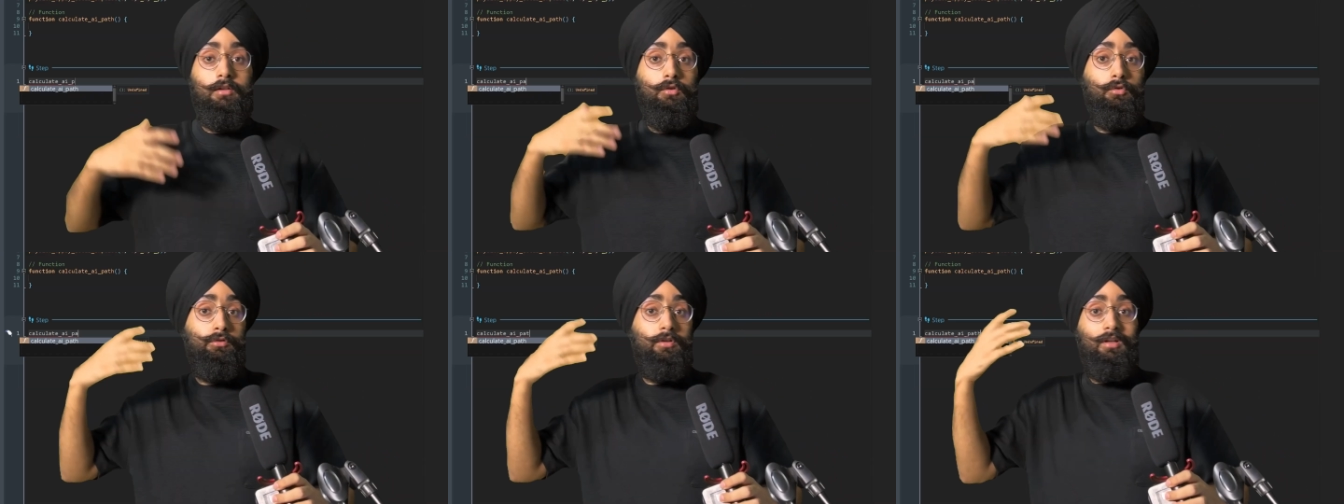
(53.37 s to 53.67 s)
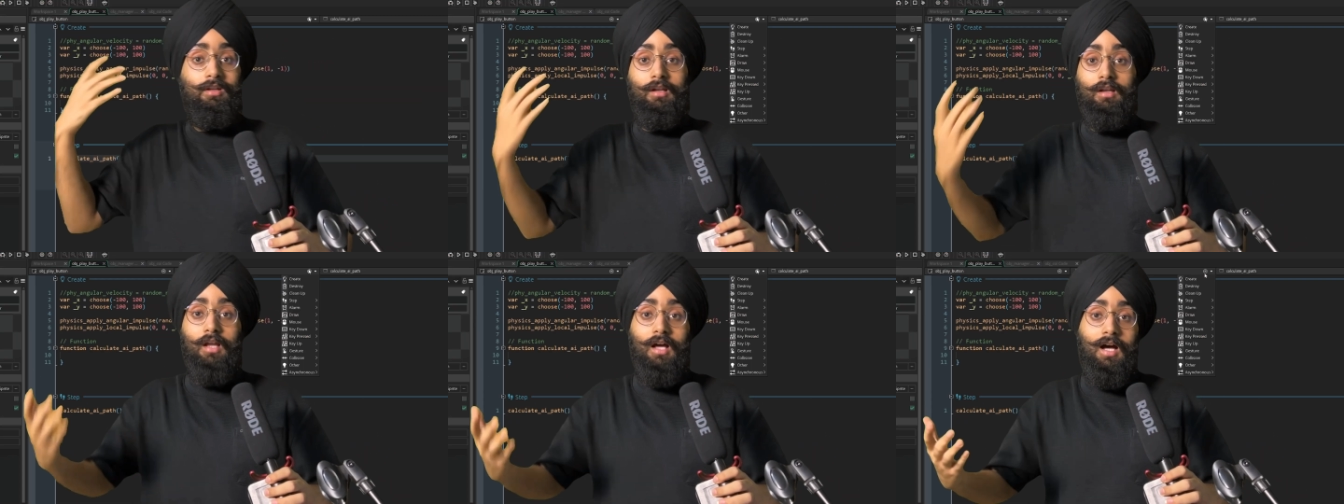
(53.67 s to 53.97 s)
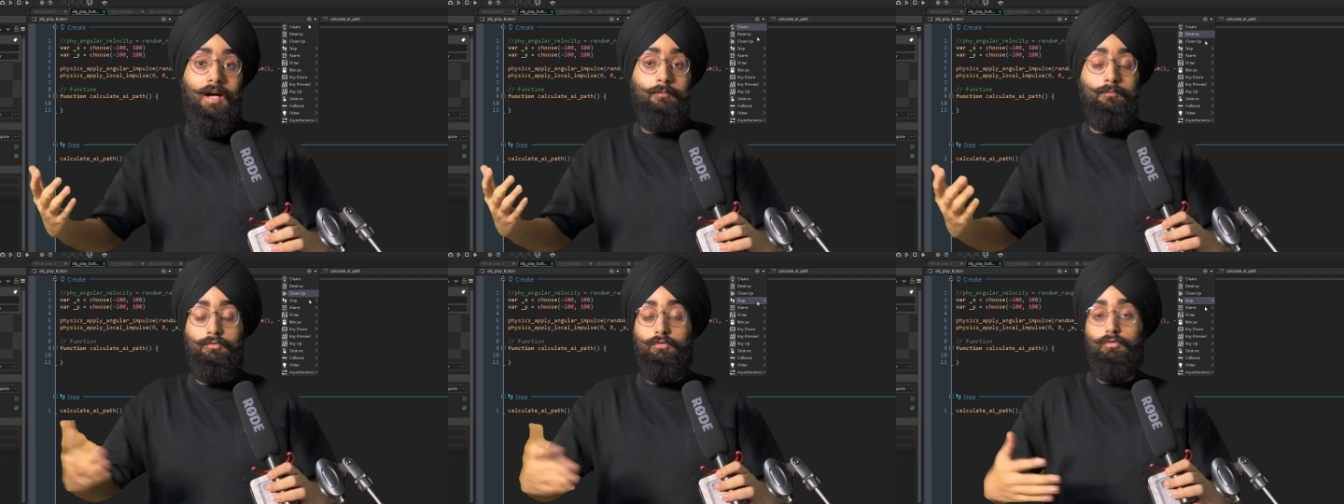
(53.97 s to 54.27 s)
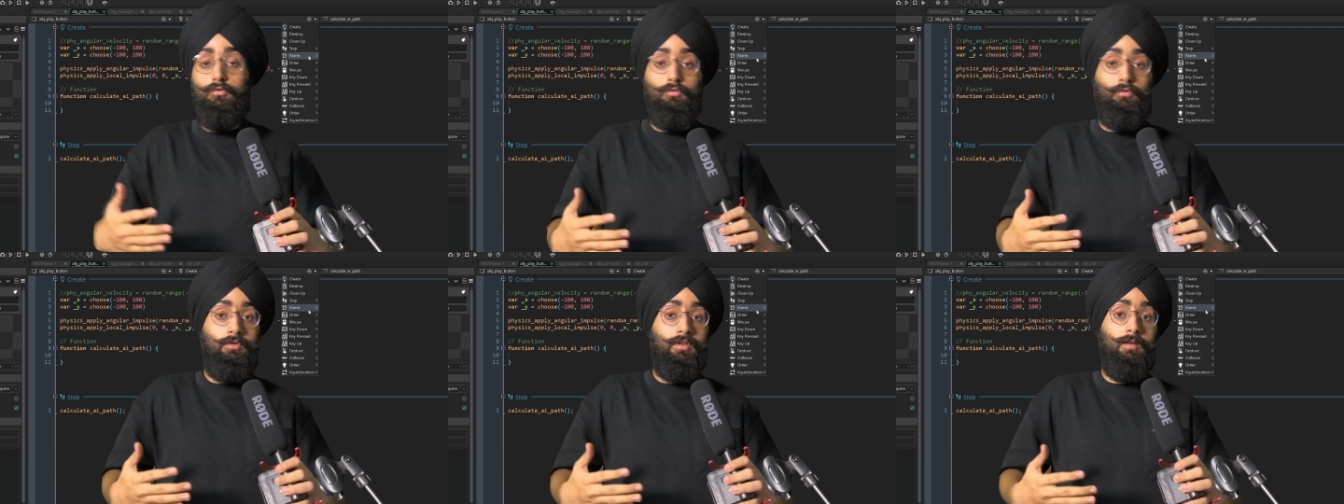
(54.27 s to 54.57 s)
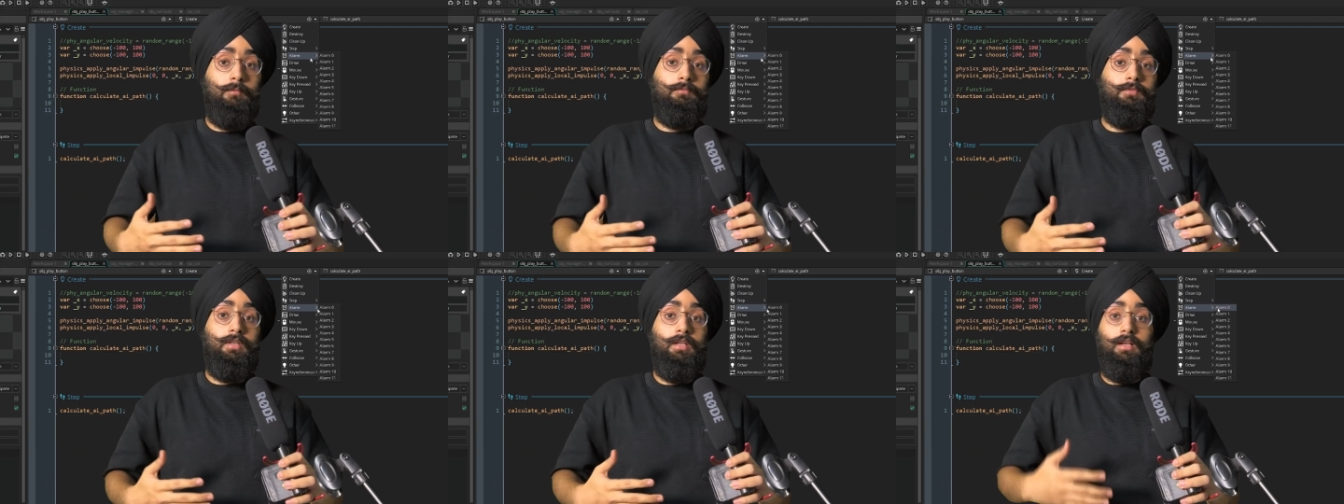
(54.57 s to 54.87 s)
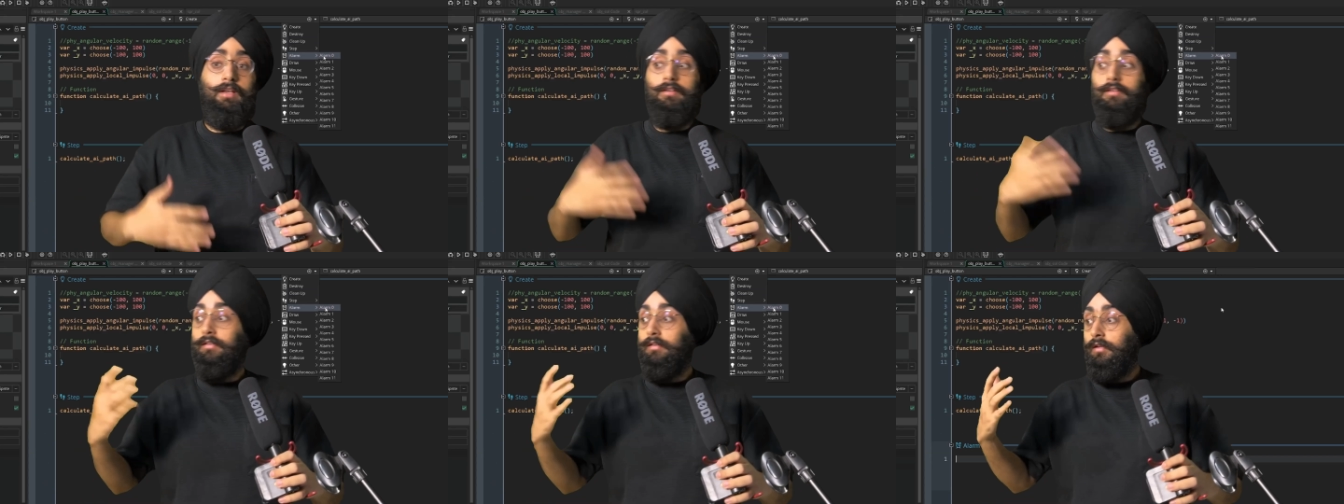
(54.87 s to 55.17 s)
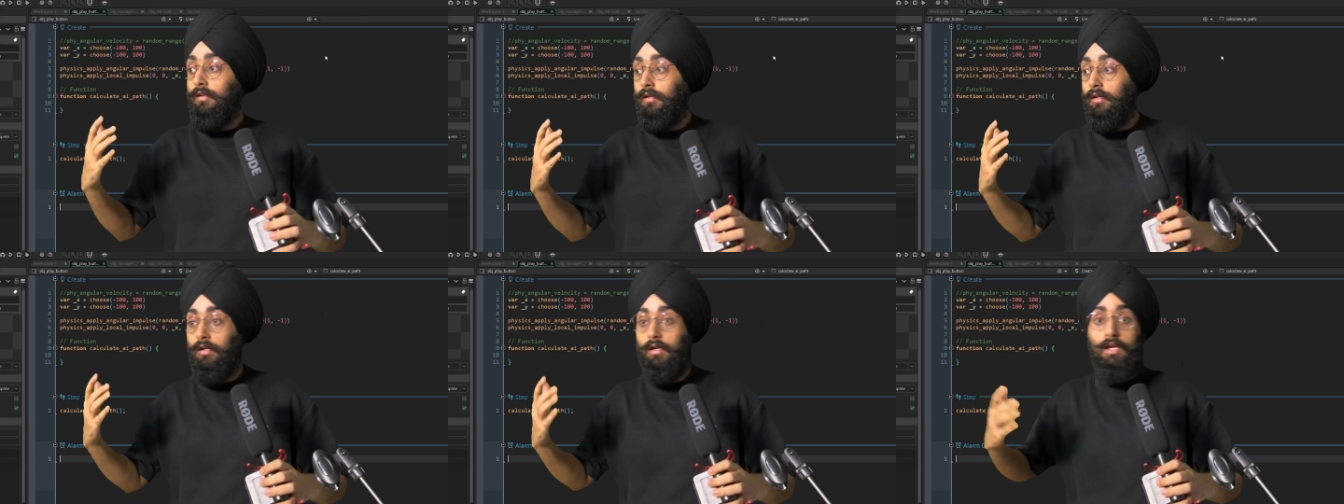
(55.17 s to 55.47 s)
use an alarm to do something
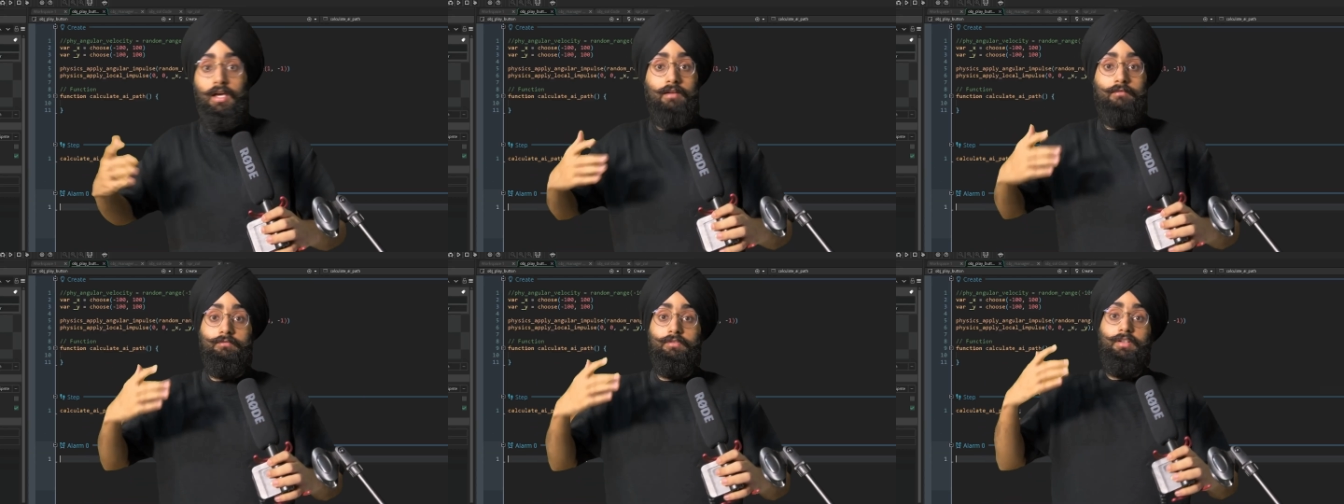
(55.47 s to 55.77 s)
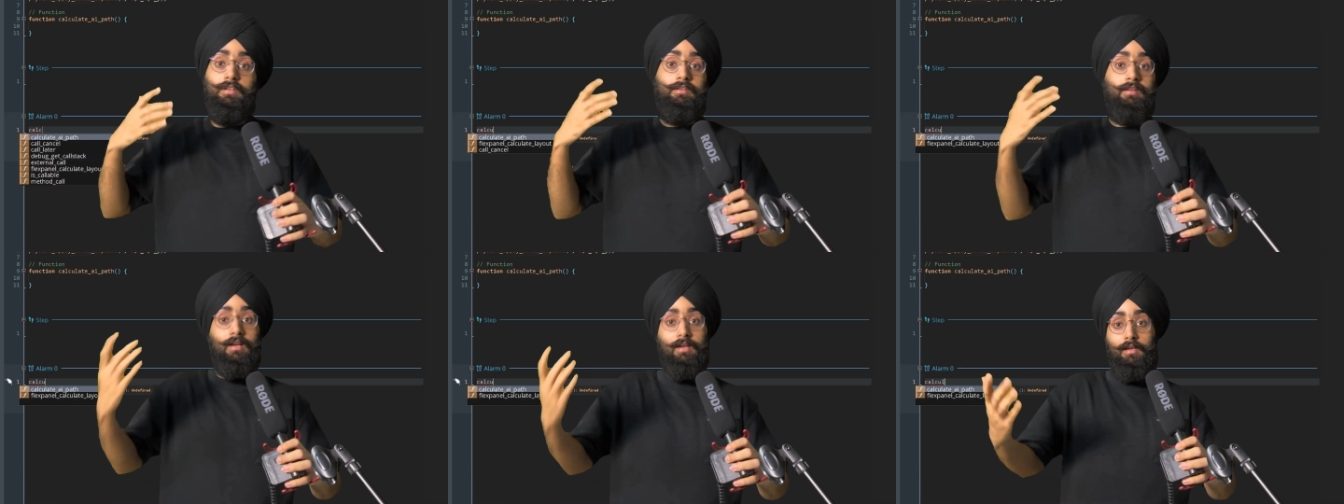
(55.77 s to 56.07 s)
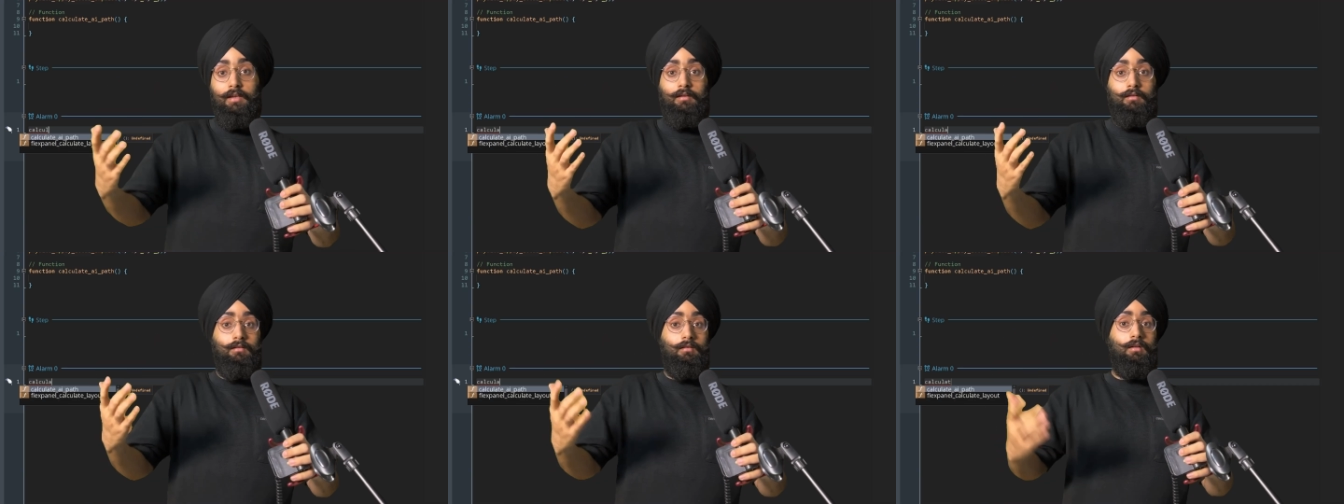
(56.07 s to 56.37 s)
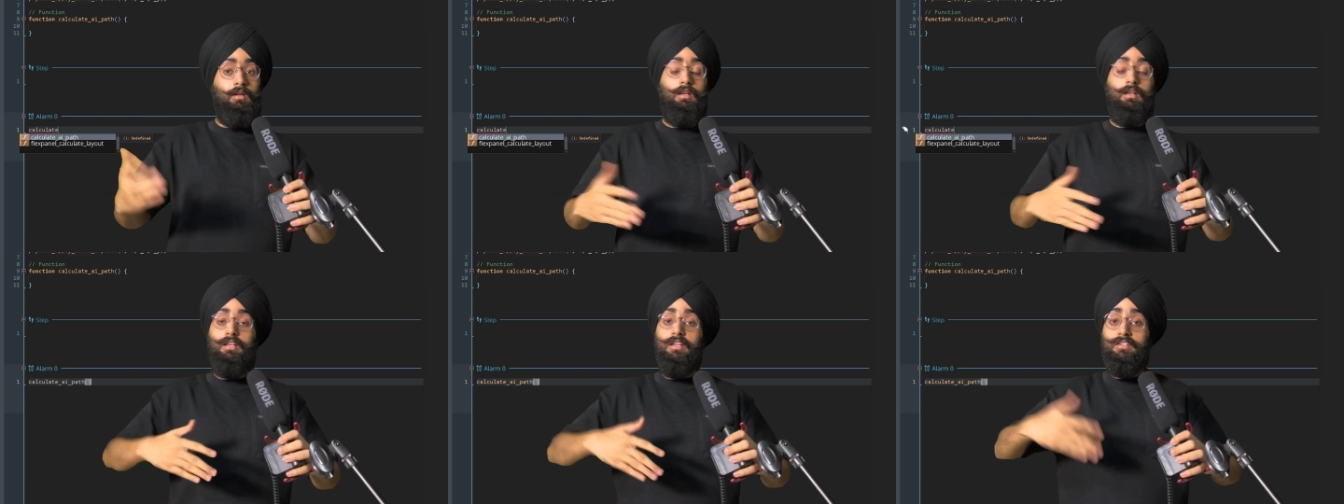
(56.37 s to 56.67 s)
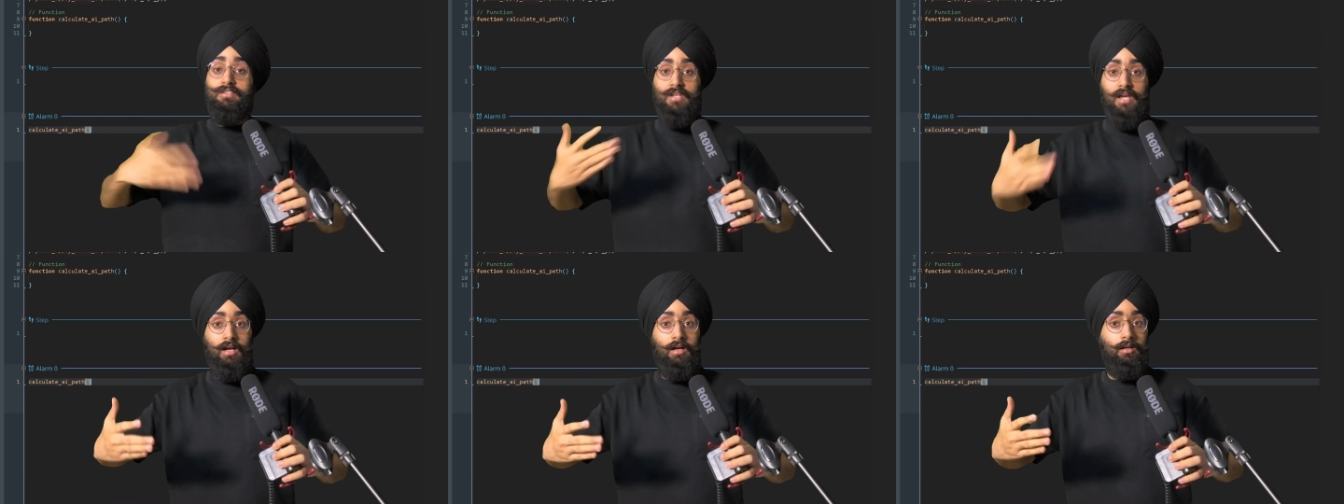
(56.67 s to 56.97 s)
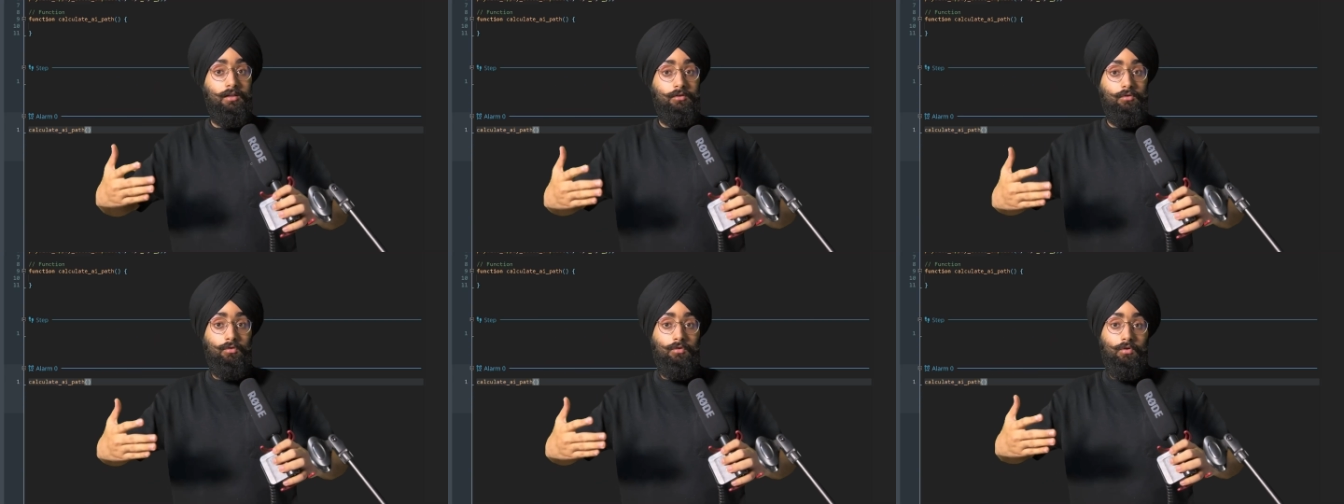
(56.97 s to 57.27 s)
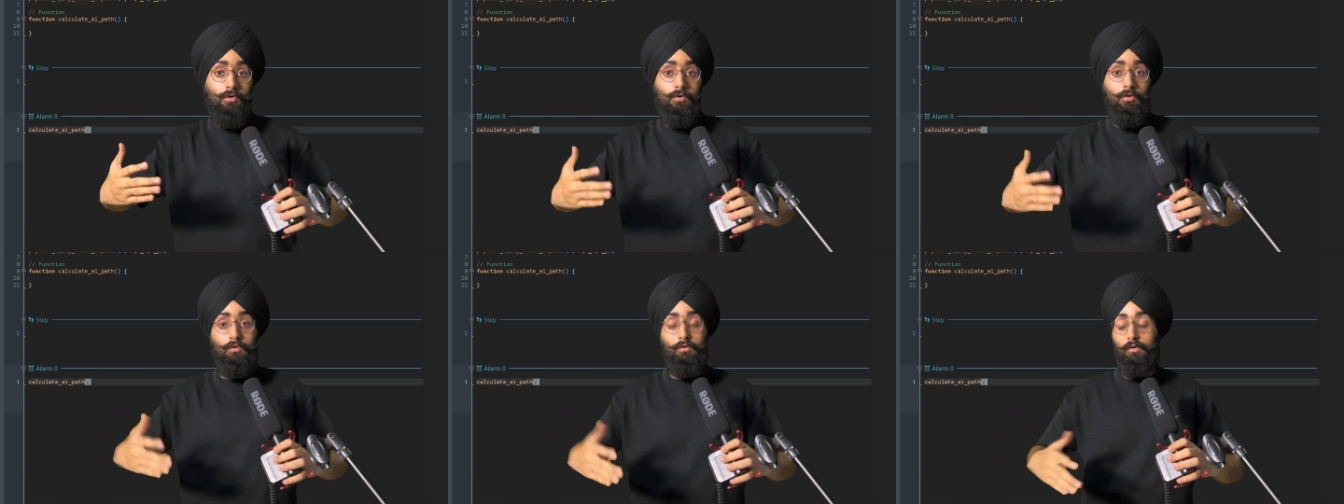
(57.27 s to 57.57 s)
say every second stagger your
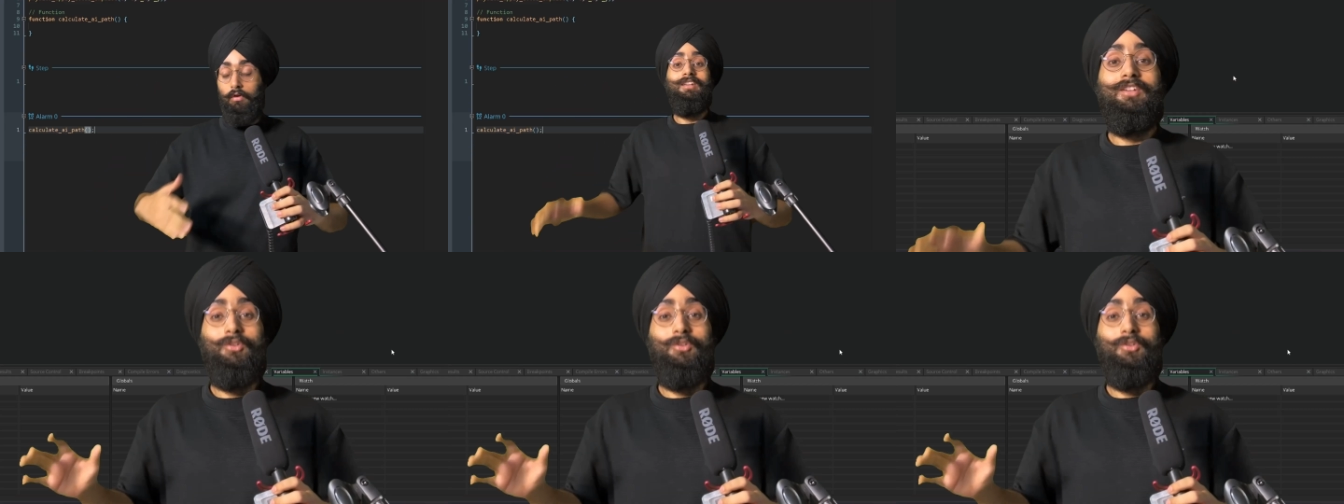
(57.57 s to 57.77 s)
code.